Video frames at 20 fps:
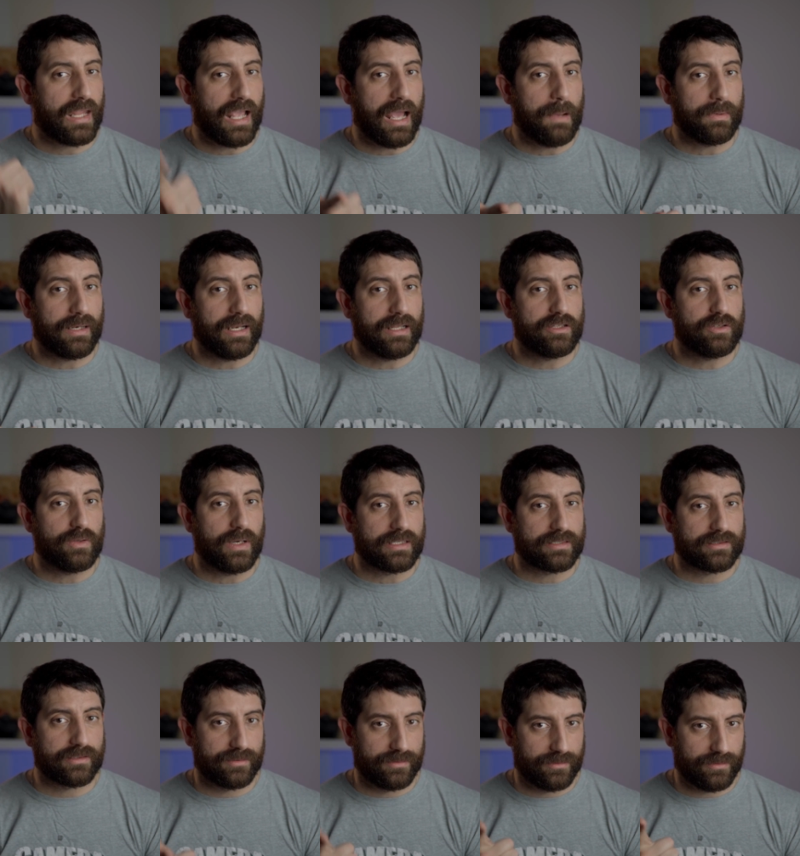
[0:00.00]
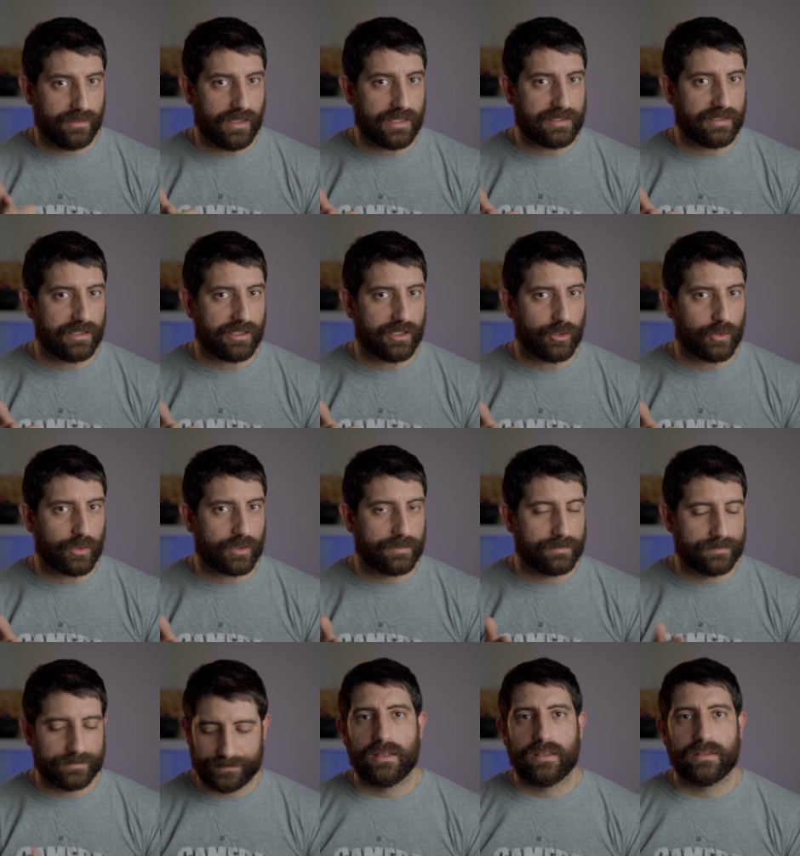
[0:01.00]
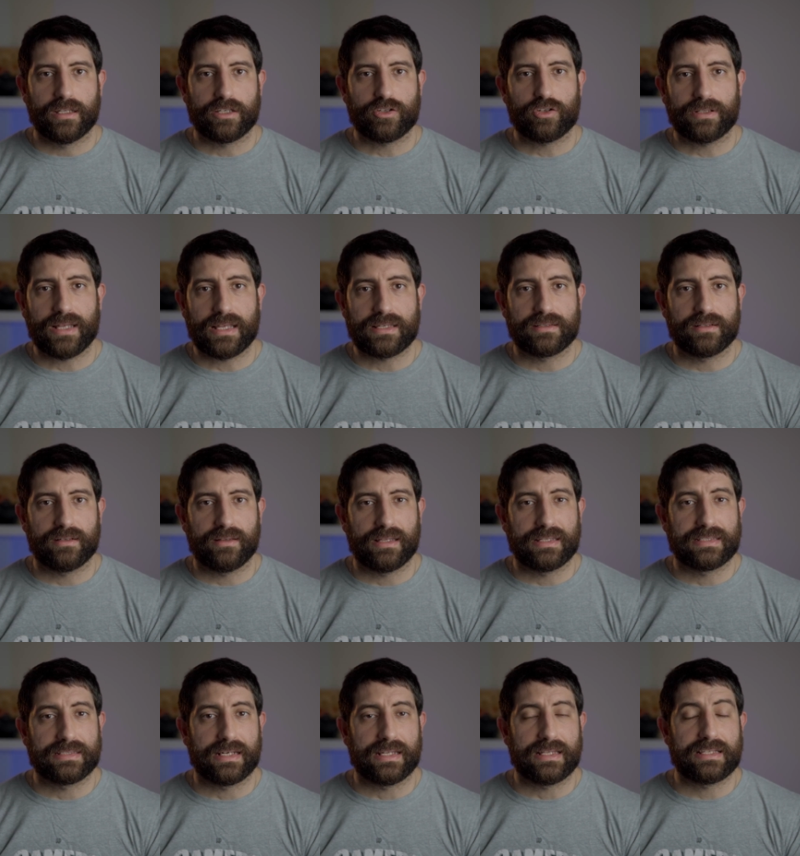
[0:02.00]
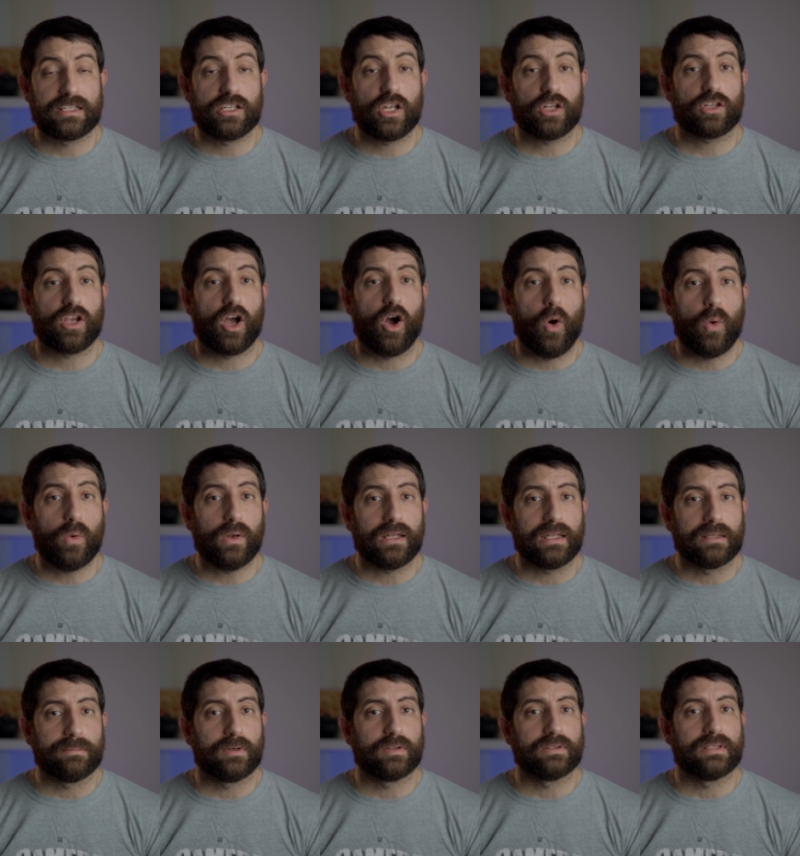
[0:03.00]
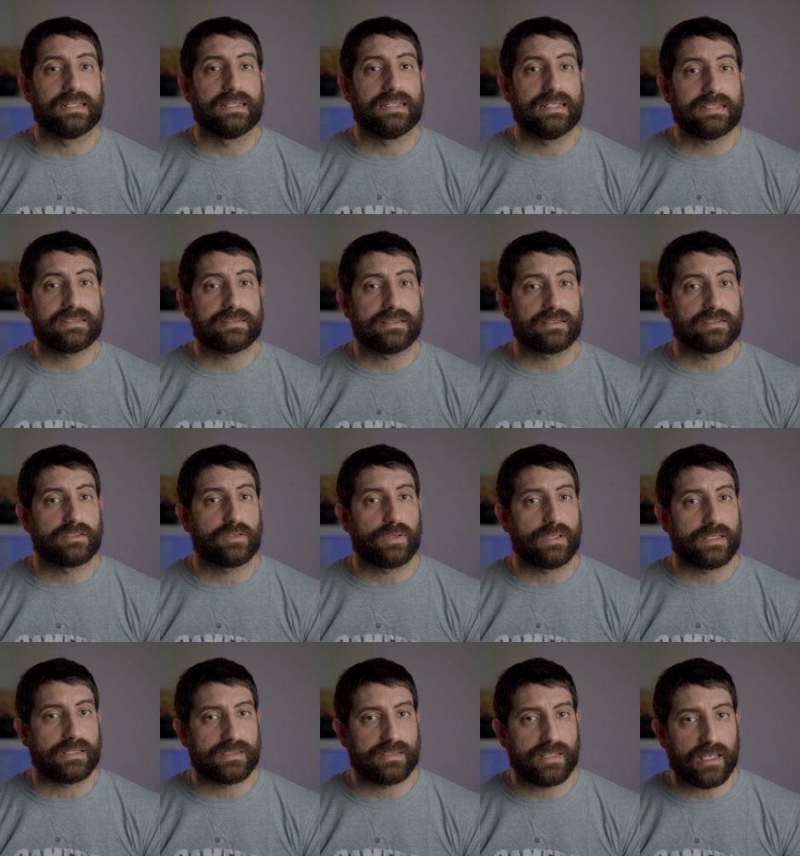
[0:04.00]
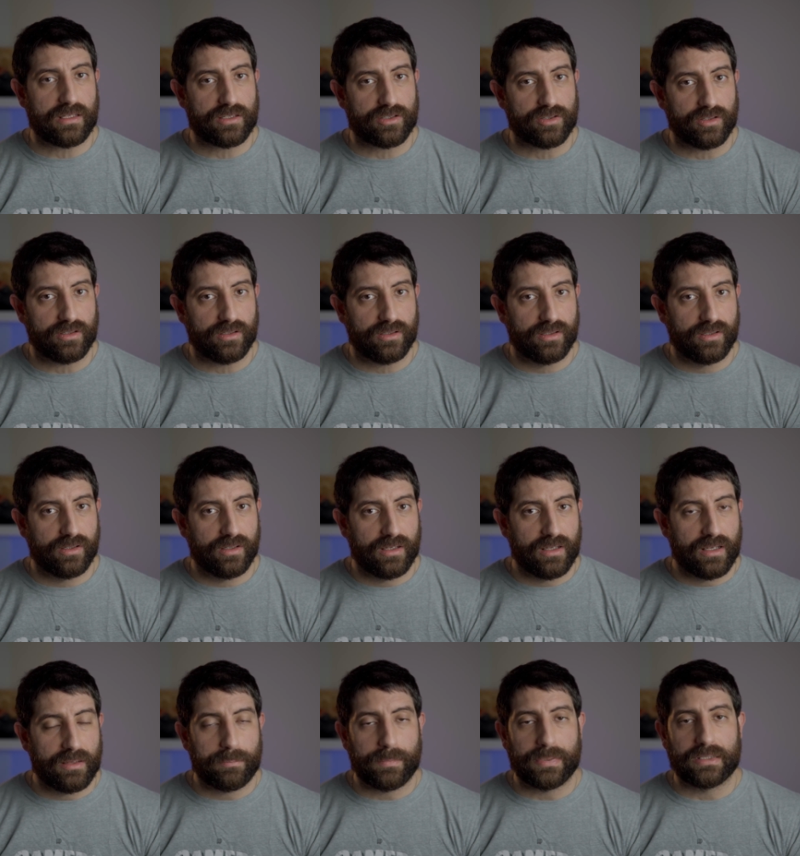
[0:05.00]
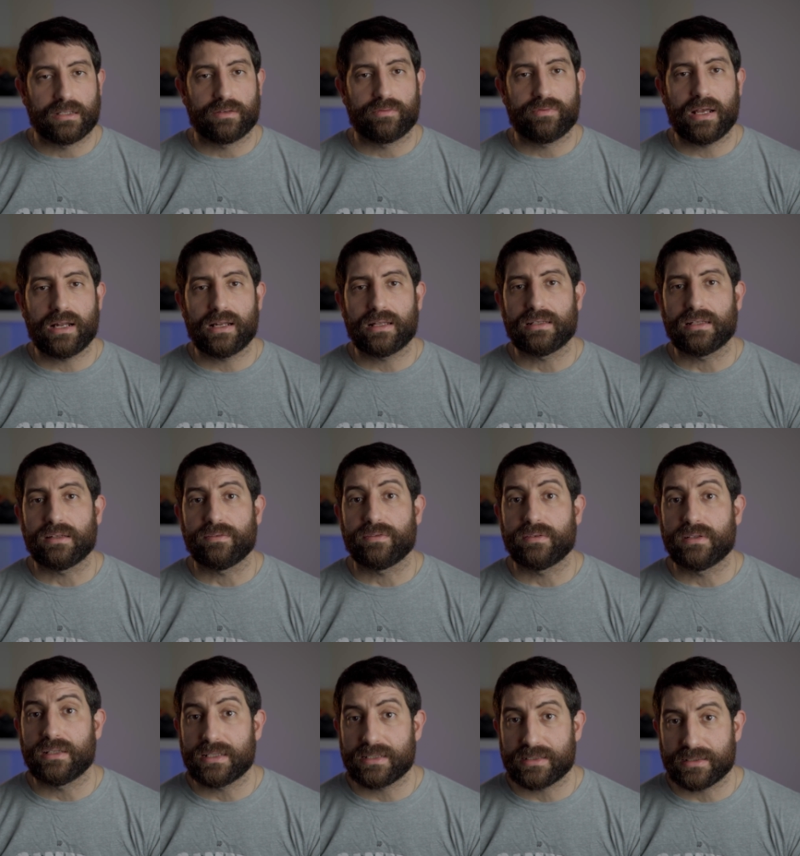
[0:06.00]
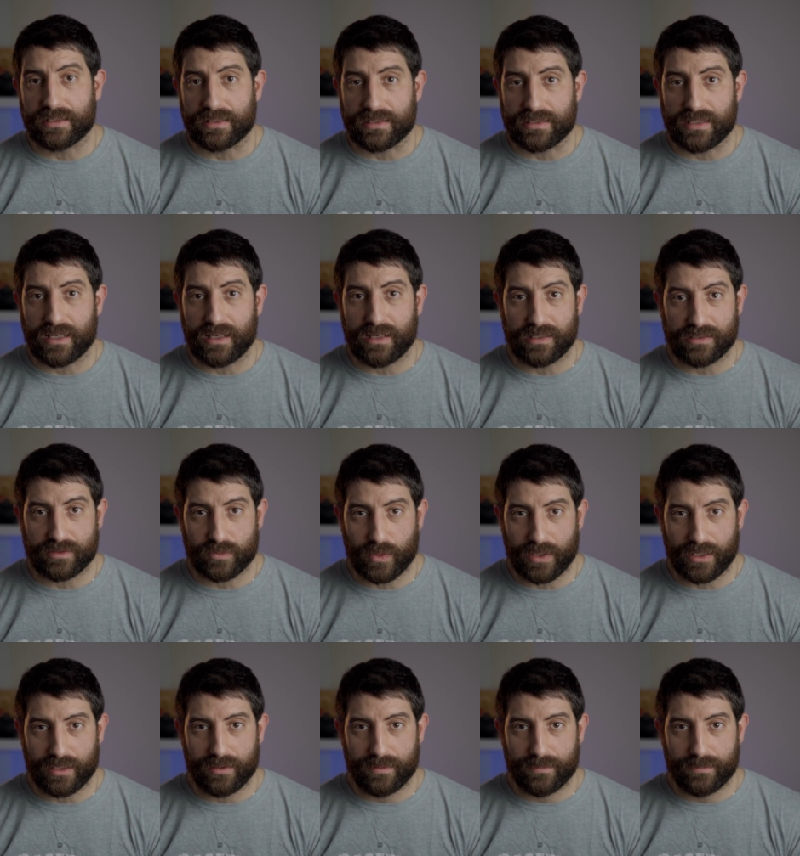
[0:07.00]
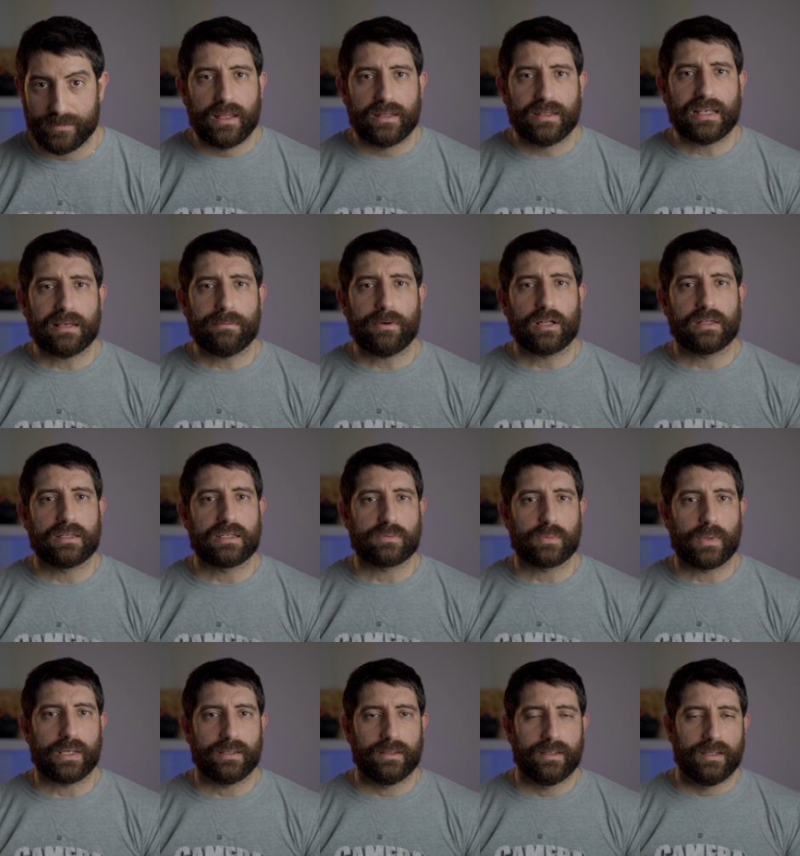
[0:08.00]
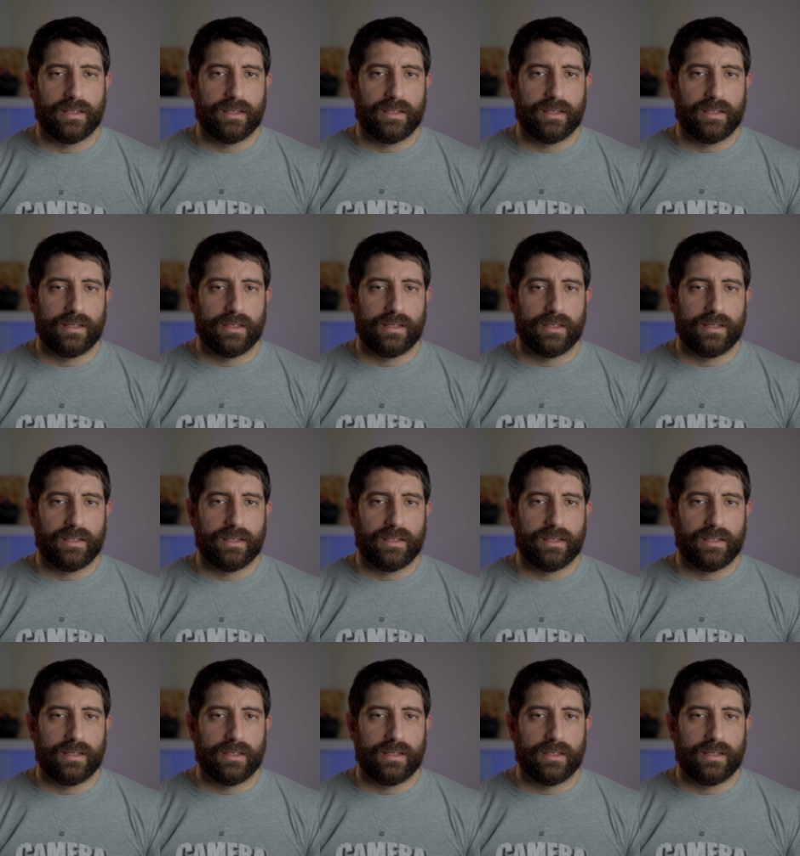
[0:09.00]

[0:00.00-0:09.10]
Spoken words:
I'm glad you asked. Let's take a look. The short answer is that it's not only about the distance to the sensor, but the relative distance as well. Think about it this way.